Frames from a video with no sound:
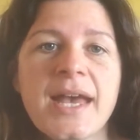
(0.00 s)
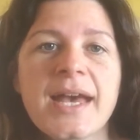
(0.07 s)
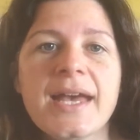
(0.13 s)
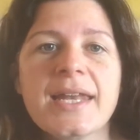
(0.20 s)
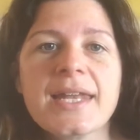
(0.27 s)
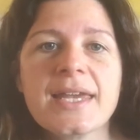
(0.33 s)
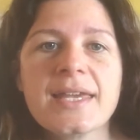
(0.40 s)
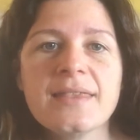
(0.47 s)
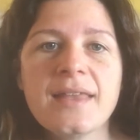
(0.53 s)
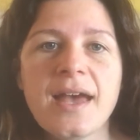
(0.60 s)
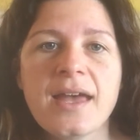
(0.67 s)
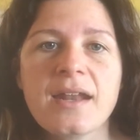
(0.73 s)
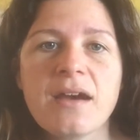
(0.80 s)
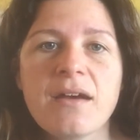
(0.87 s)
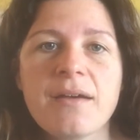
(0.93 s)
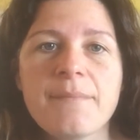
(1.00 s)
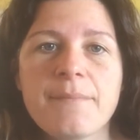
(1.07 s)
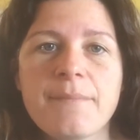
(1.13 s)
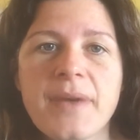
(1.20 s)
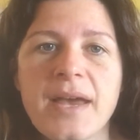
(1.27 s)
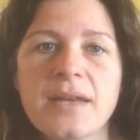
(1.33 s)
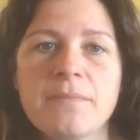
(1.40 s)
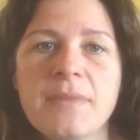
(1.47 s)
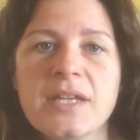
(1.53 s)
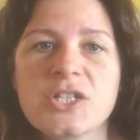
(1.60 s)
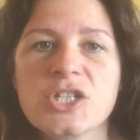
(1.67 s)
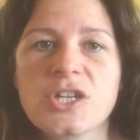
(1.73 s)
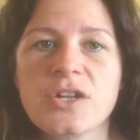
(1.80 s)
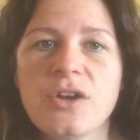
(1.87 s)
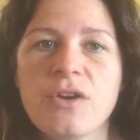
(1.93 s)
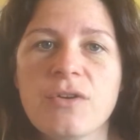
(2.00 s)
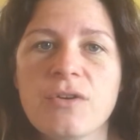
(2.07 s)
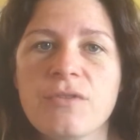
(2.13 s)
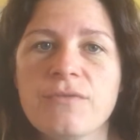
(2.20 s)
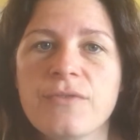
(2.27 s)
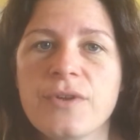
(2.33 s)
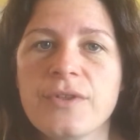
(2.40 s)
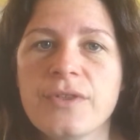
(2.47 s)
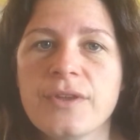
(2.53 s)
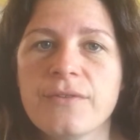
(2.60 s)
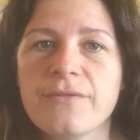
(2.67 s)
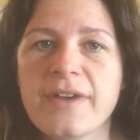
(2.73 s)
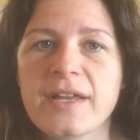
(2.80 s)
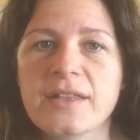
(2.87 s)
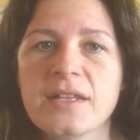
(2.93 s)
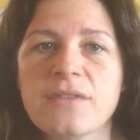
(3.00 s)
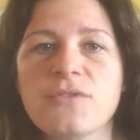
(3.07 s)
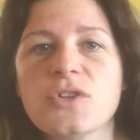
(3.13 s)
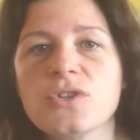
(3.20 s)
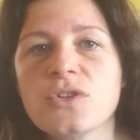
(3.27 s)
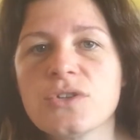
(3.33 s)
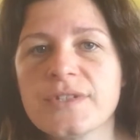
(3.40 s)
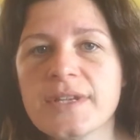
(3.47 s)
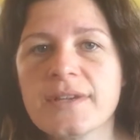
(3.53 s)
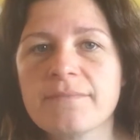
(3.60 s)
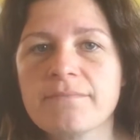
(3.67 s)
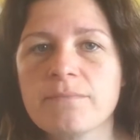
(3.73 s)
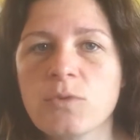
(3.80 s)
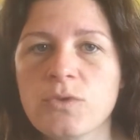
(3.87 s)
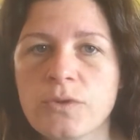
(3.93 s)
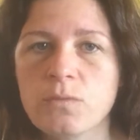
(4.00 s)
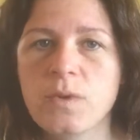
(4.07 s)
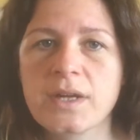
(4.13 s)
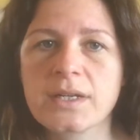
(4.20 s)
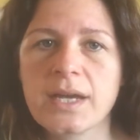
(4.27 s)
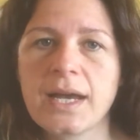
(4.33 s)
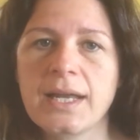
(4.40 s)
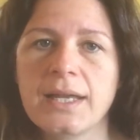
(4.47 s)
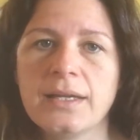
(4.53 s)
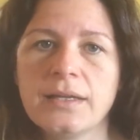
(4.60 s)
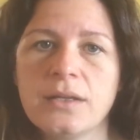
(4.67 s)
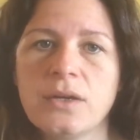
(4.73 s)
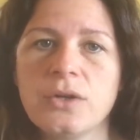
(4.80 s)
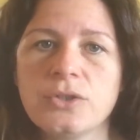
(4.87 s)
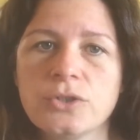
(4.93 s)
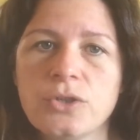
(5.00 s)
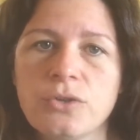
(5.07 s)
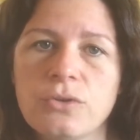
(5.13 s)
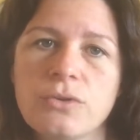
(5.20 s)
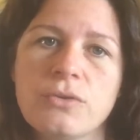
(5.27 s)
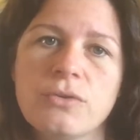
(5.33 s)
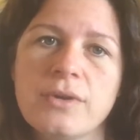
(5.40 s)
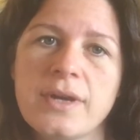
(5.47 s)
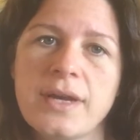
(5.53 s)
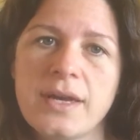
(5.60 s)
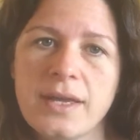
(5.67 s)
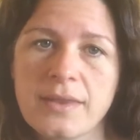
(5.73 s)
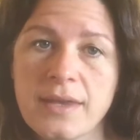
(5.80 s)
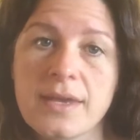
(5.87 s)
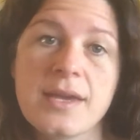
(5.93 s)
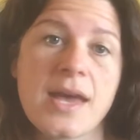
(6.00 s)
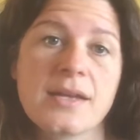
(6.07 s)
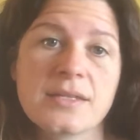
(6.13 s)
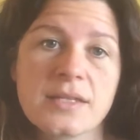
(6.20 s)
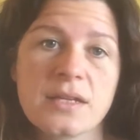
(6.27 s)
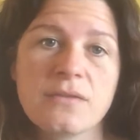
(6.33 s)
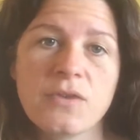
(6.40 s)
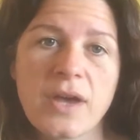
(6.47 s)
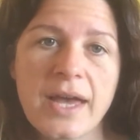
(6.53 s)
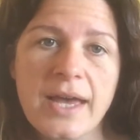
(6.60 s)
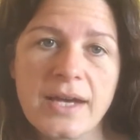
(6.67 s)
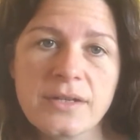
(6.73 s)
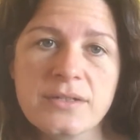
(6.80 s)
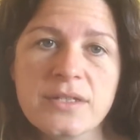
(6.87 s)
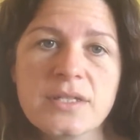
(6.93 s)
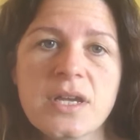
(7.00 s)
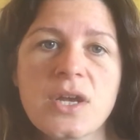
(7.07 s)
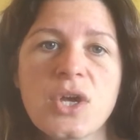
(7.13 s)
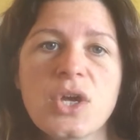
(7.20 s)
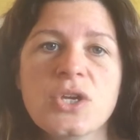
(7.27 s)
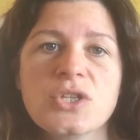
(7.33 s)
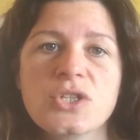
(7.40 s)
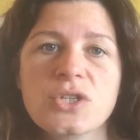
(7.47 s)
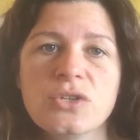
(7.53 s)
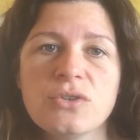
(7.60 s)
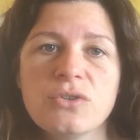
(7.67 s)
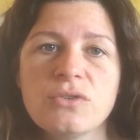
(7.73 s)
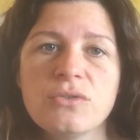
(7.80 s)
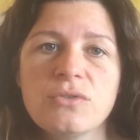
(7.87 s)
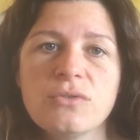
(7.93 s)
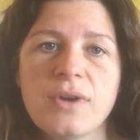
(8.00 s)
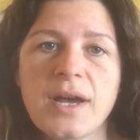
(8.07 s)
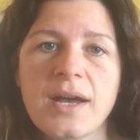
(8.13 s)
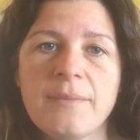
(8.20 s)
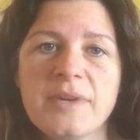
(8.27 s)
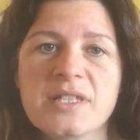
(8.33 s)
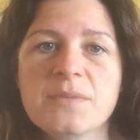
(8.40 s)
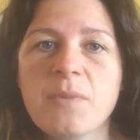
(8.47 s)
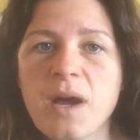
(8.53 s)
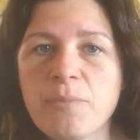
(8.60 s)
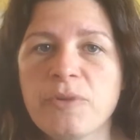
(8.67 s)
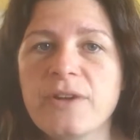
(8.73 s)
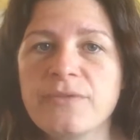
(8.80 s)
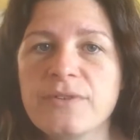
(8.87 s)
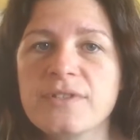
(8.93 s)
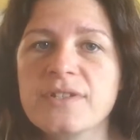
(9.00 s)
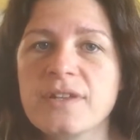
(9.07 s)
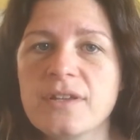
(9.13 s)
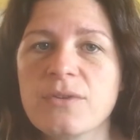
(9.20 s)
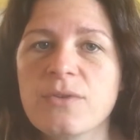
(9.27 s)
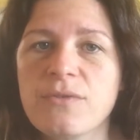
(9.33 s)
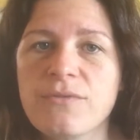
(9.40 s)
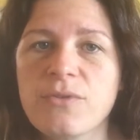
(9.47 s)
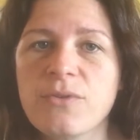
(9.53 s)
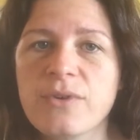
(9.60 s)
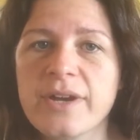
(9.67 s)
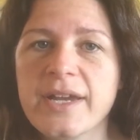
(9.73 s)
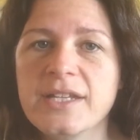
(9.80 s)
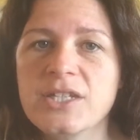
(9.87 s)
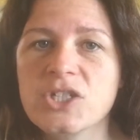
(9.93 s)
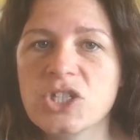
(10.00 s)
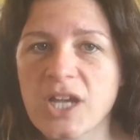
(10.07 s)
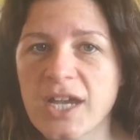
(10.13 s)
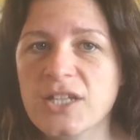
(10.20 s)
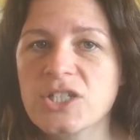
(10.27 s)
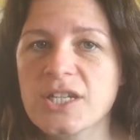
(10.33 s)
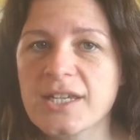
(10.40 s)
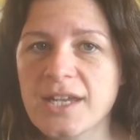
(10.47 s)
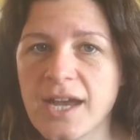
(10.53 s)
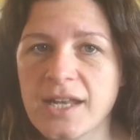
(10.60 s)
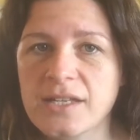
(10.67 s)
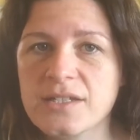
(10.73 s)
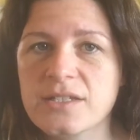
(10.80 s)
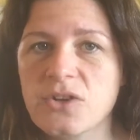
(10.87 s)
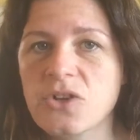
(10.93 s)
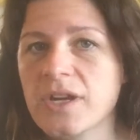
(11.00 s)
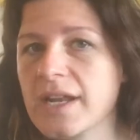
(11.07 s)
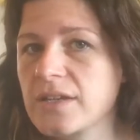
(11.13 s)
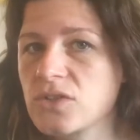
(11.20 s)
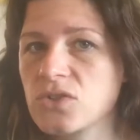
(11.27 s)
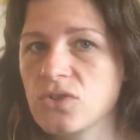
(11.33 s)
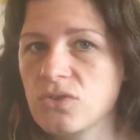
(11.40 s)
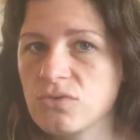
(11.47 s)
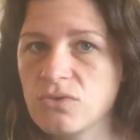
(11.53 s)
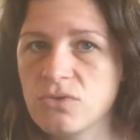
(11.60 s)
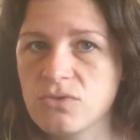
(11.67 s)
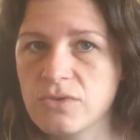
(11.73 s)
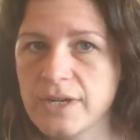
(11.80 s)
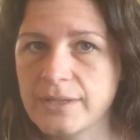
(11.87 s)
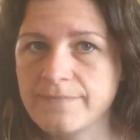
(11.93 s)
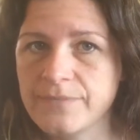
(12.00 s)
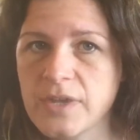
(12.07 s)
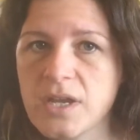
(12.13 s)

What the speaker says: And in that I made mention of the fact that if you're using more than one colour on the outside of your house, it's my preference that you avoid changing colours on an external corner.